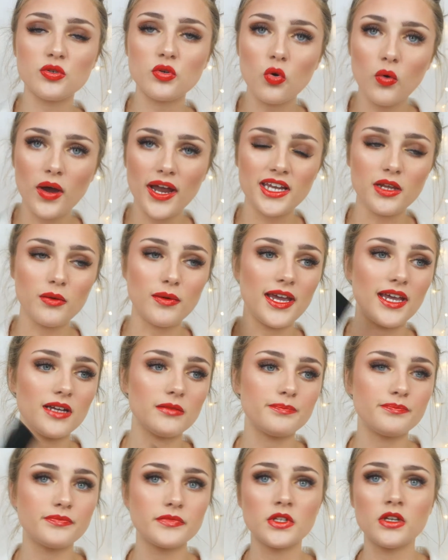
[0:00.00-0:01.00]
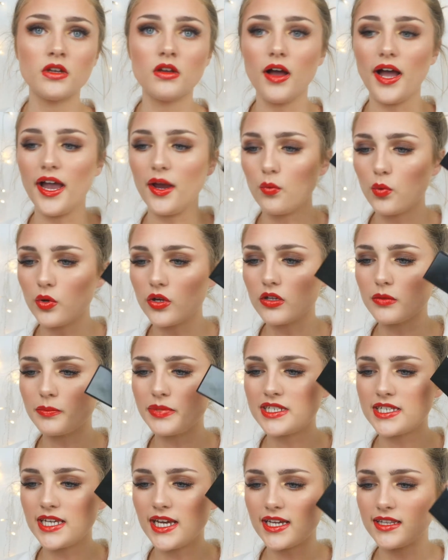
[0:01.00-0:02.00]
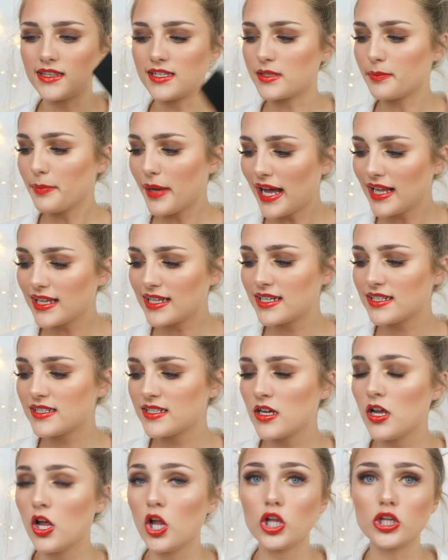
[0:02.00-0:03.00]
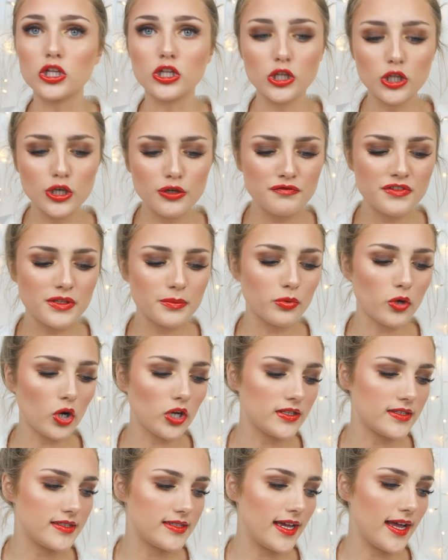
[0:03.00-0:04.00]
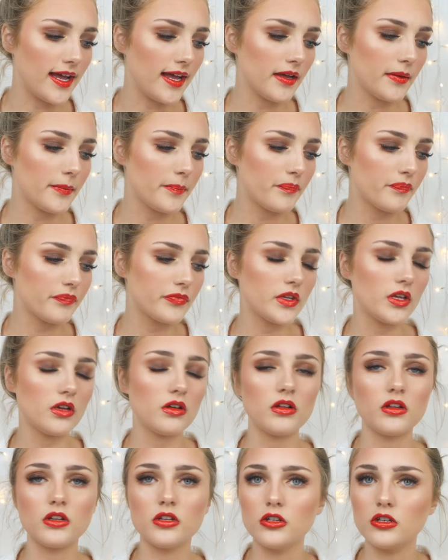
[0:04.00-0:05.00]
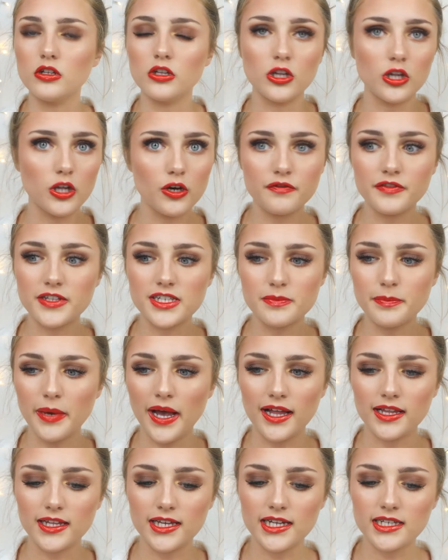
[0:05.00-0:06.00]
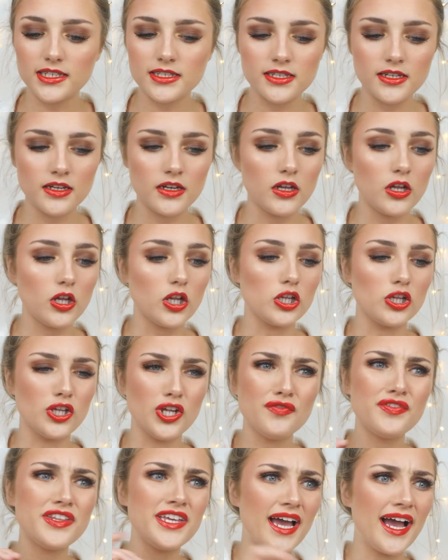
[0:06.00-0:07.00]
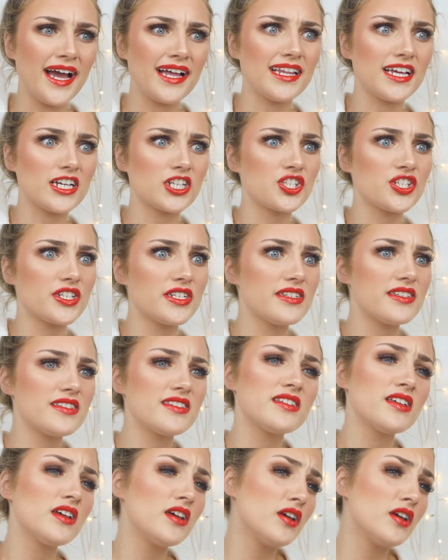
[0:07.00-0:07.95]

go anyway, I will be taking this palette. Love the bronzer. Love this palette. Love the eyelashes.